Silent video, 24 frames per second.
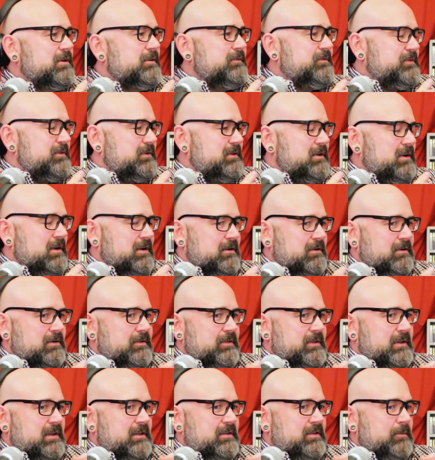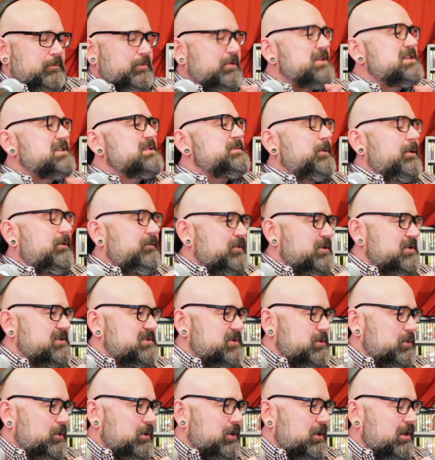of or the principal of her
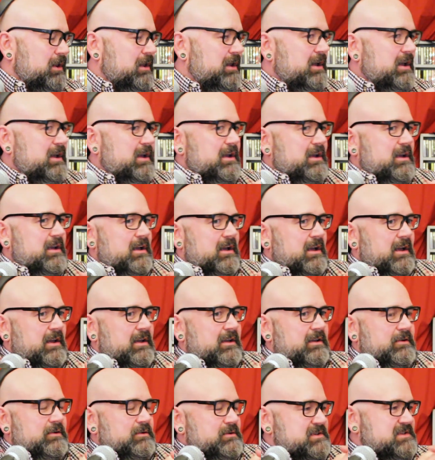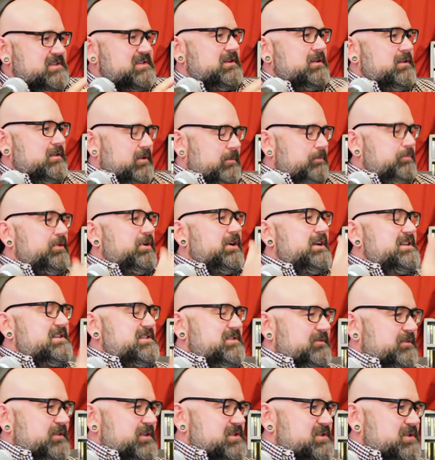school, who's the priest
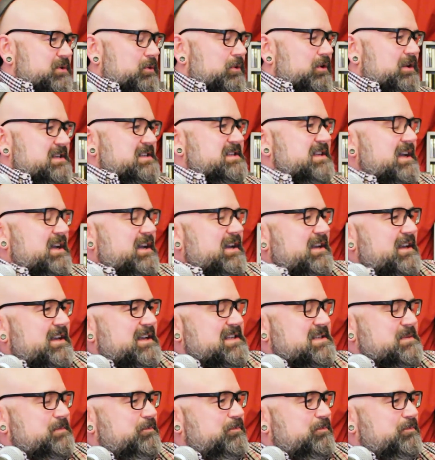of the school, is